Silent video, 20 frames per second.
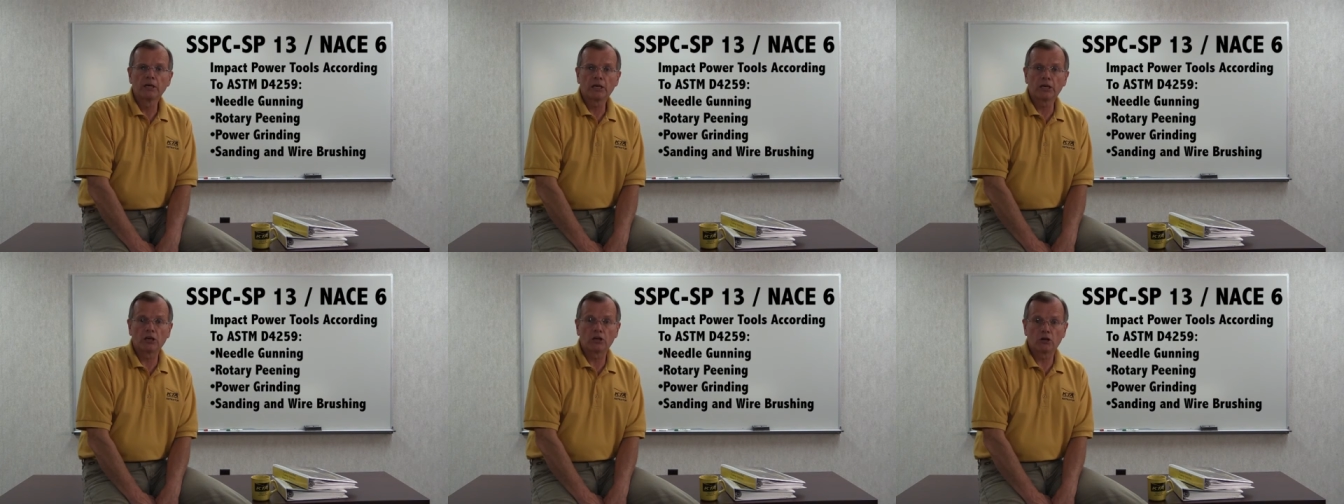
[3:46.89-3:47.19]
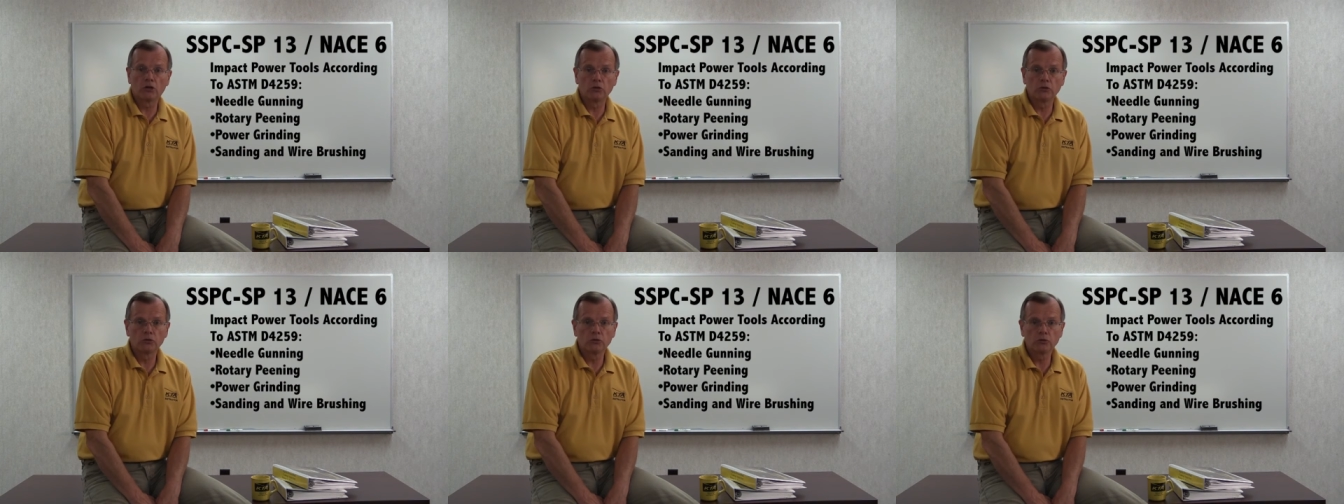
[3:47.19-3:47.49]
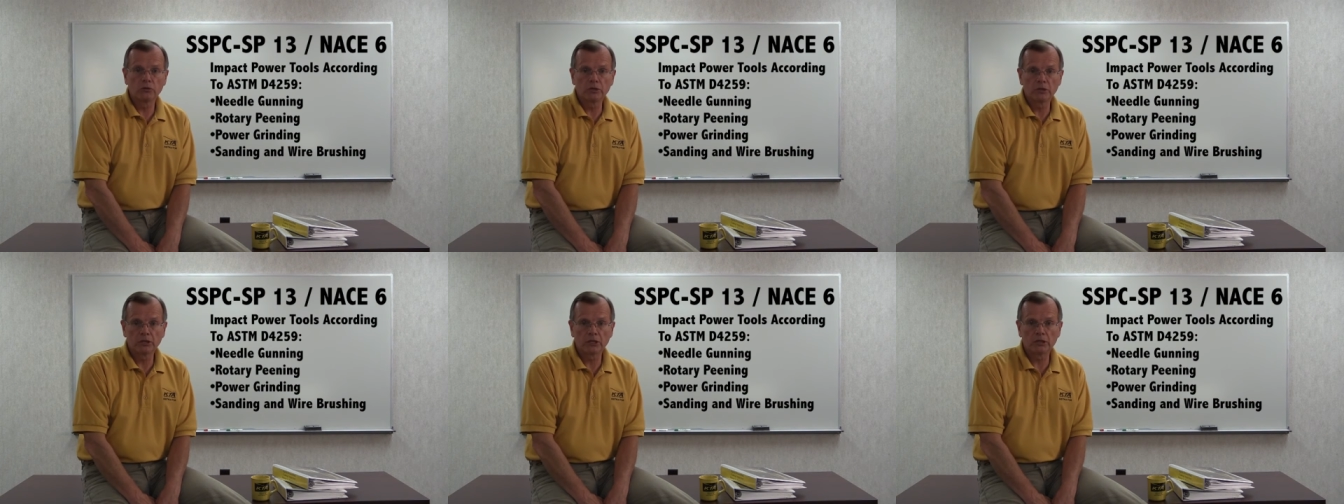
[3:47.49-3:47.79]

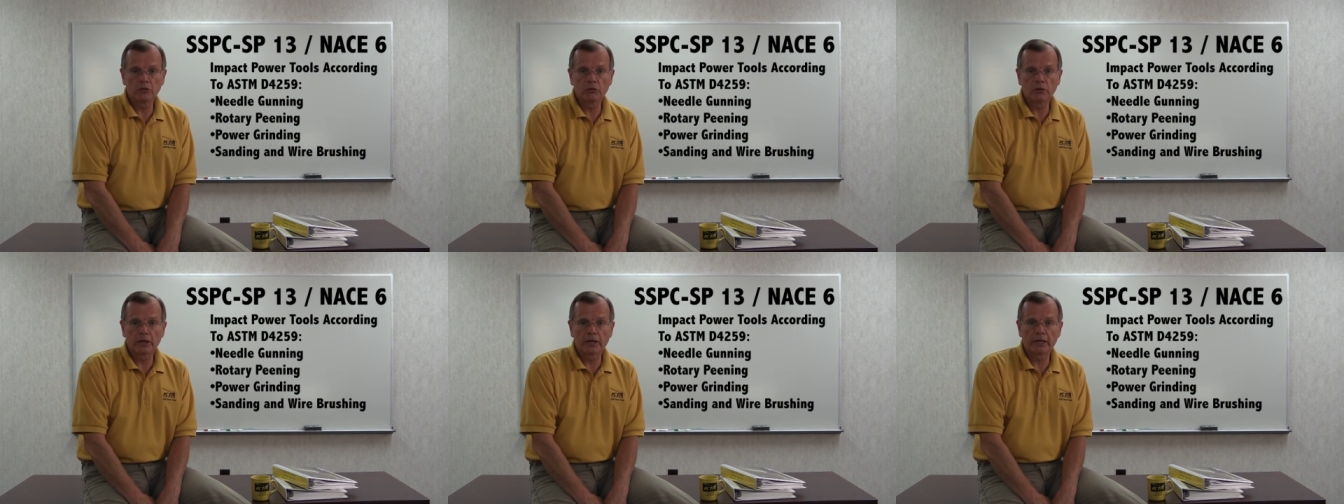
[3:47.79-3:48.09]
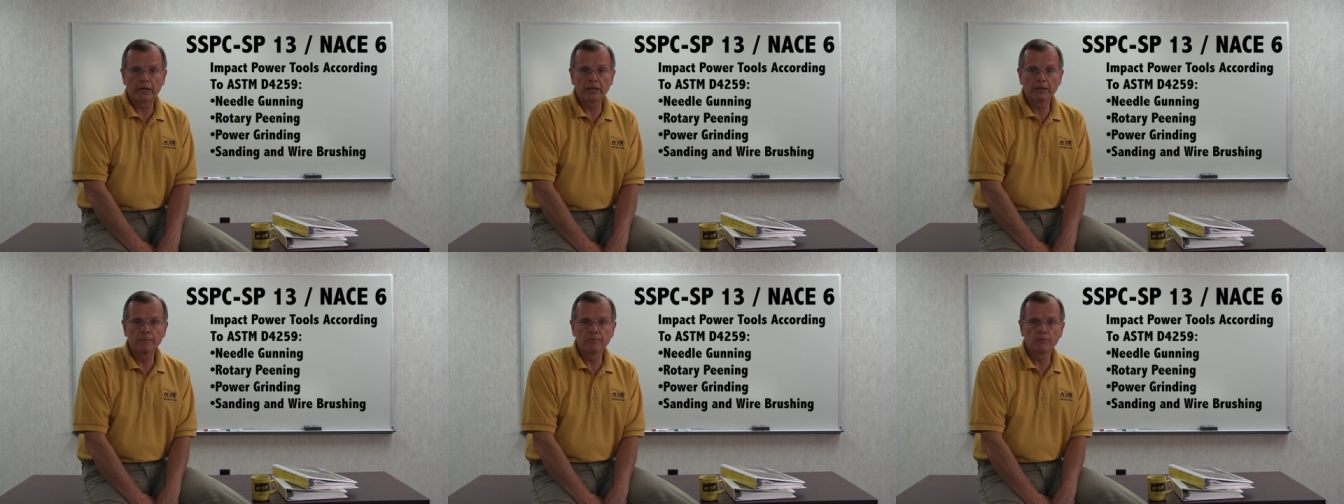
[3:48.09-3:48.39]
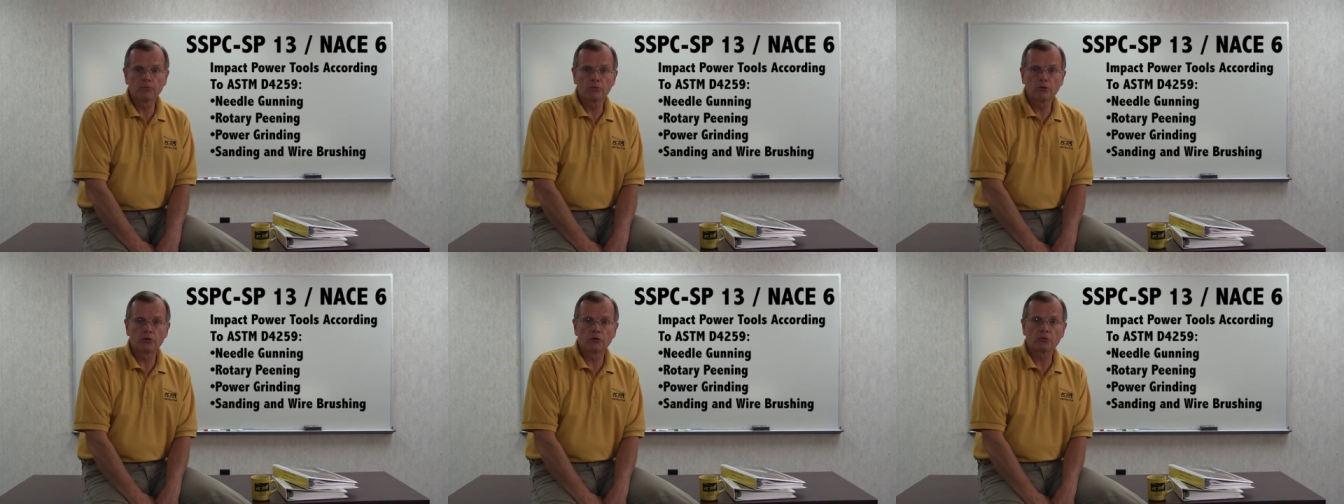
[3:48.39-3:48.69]
include needle gunning,
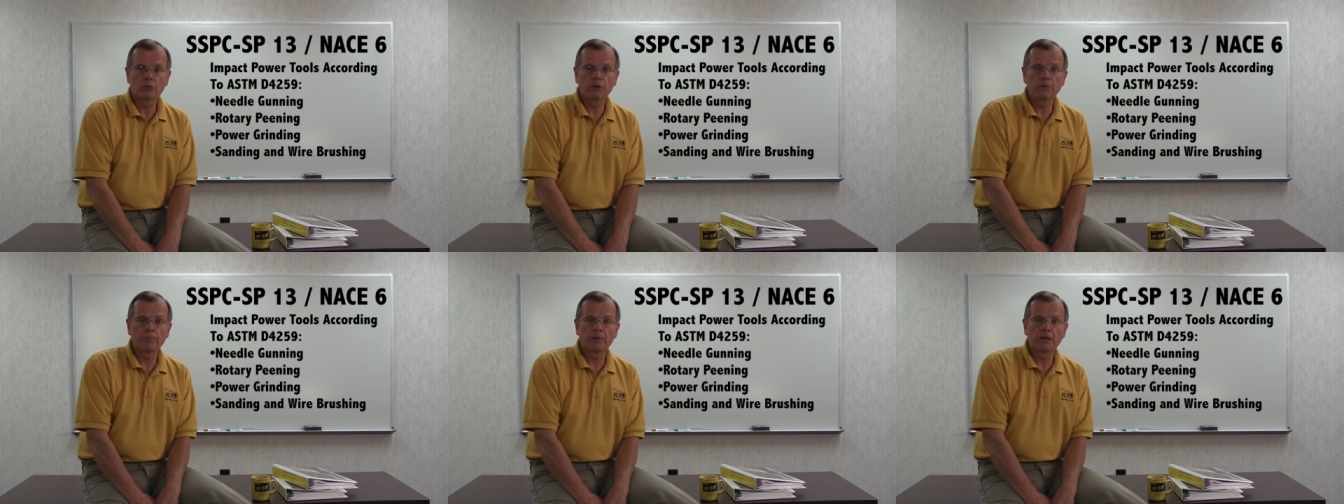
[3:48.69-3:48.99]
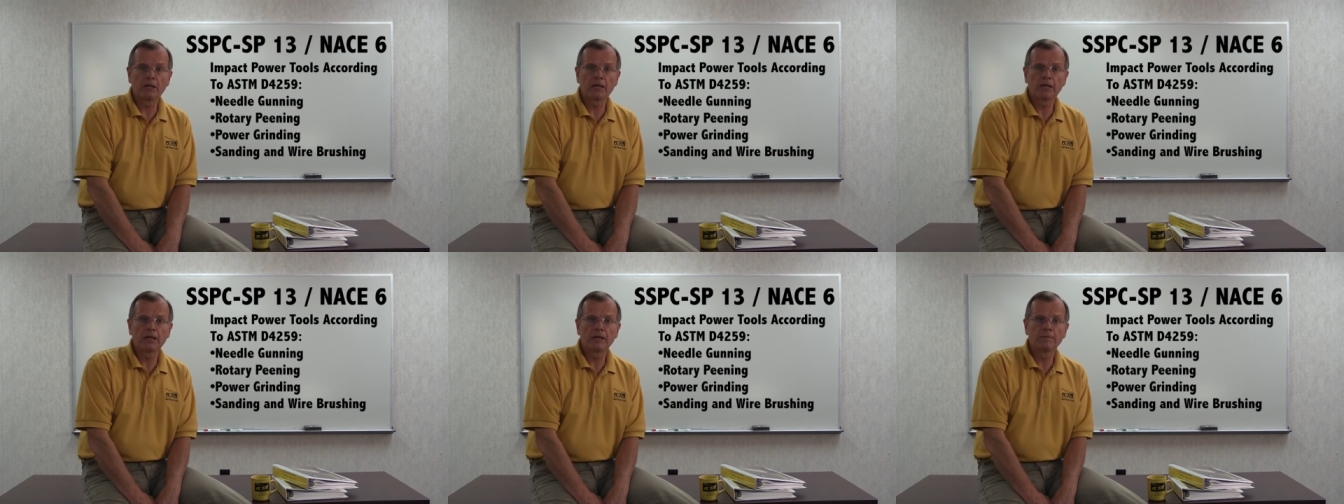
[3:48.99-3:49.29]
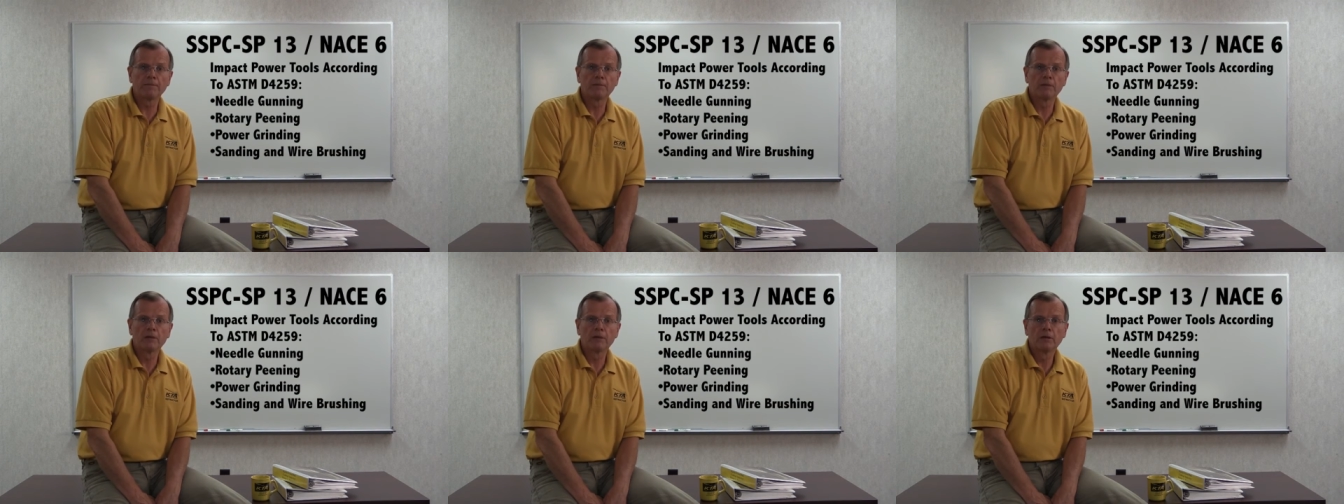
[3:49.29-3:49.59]
rotary
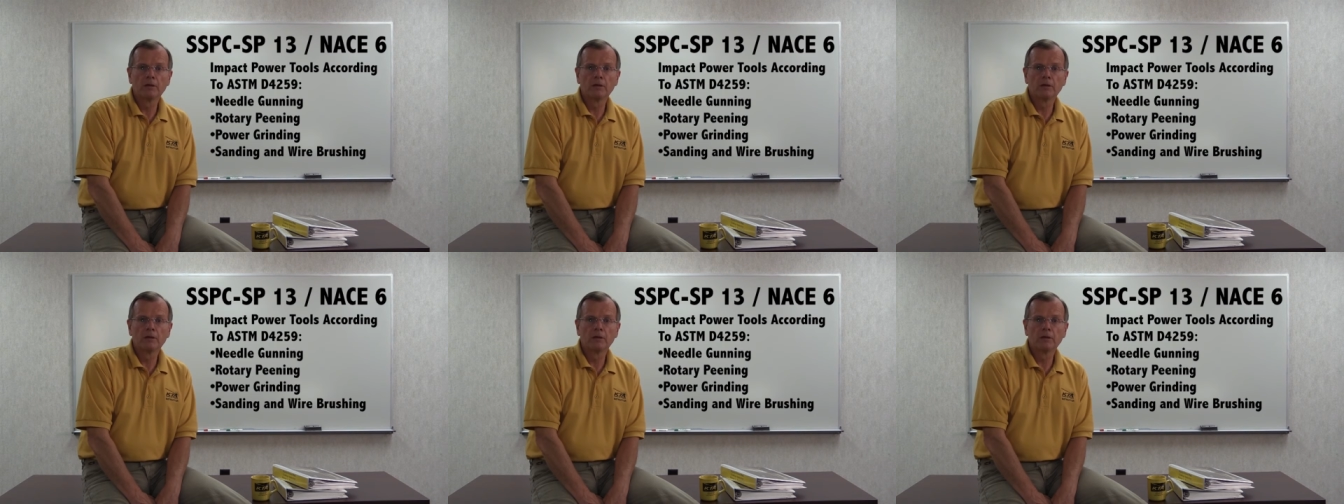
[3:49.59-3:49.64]
peening,